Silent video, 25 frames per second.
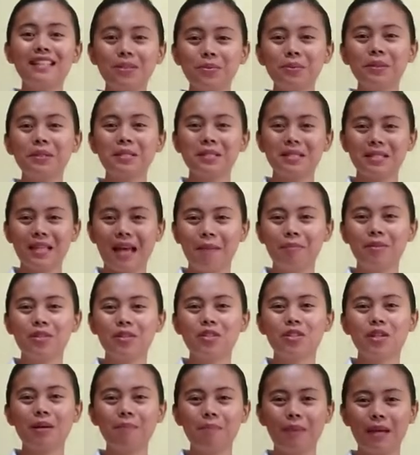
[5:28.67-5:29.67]
This will
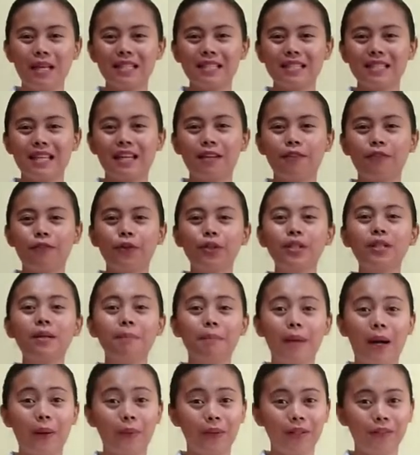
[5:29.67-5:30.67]
establish a baseline for
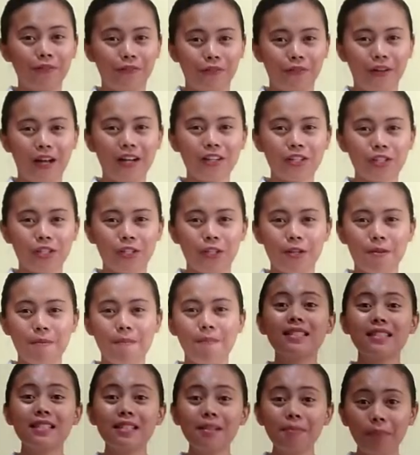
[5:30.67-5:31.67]
the bowel function.
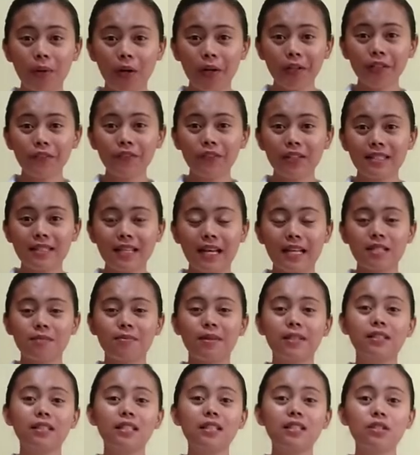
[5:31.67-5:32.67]
Still part of the
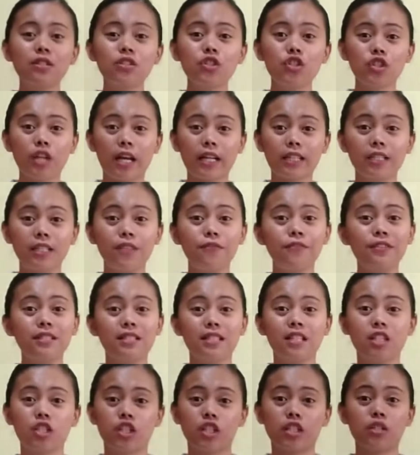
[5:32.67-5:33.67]
assessment is to check the
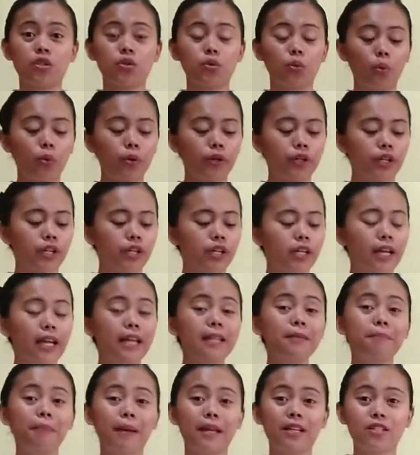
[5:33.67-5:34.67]
physician's order
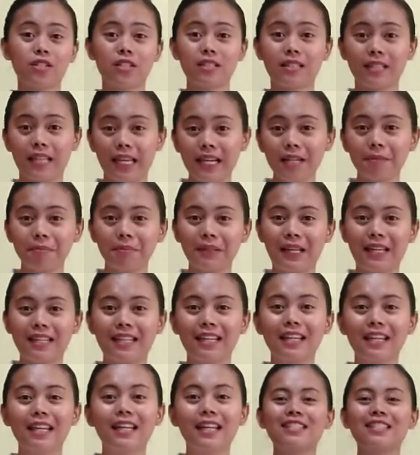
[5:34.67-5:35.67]
and patient care plan.
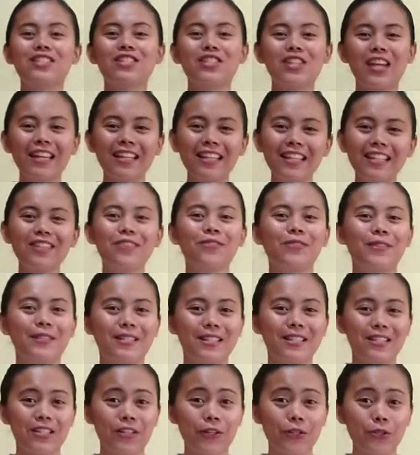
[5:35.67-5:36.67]
Checking the
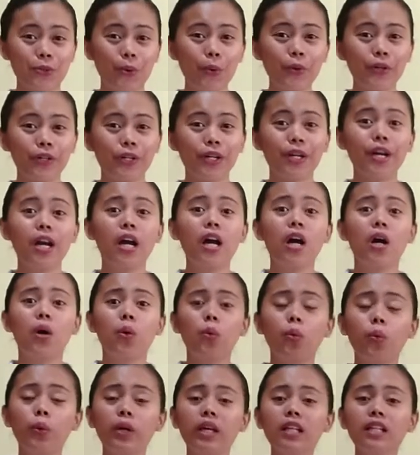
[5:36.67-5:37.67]
physician's order
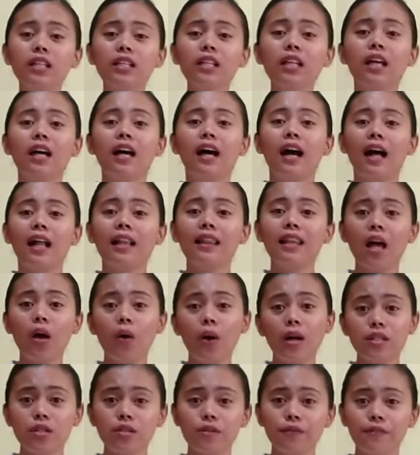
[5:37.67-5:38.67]
will
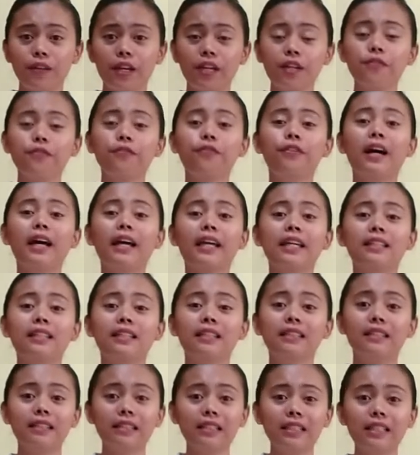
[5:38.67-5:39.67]
allow us to verify
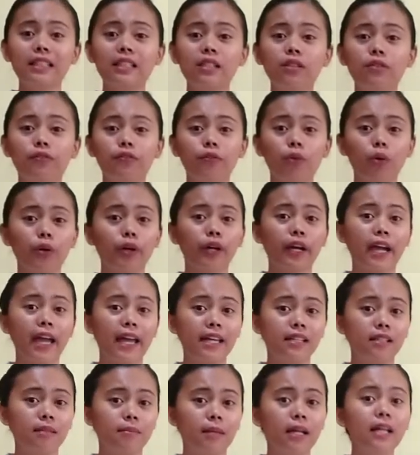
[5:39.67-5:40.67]
the need for
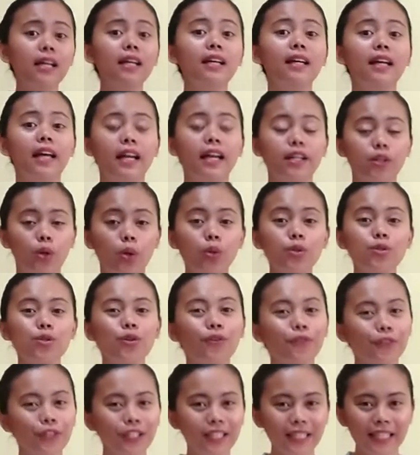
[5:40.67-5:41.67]
enema and
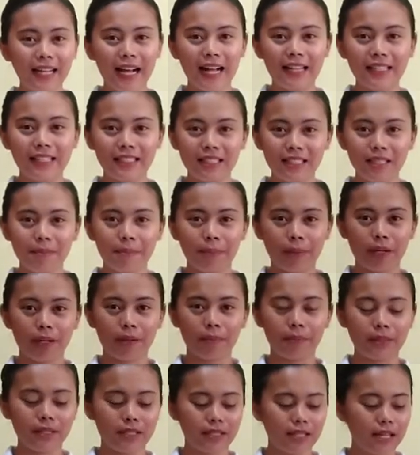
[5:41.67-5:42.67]
also for legality
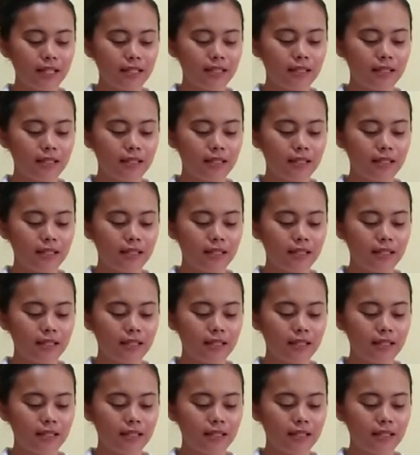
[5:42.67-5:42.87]
purposes.